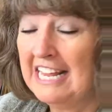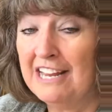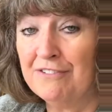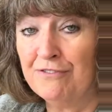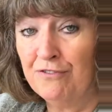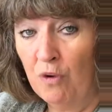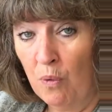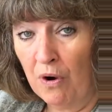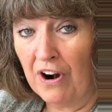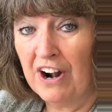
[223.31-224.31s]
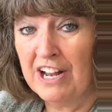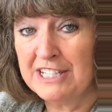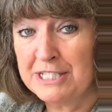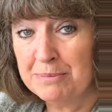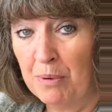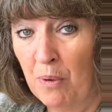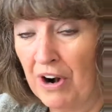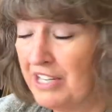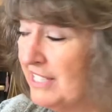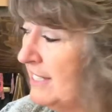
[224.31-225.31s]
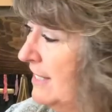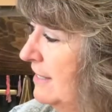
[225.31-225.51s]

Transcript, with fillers: in four sports.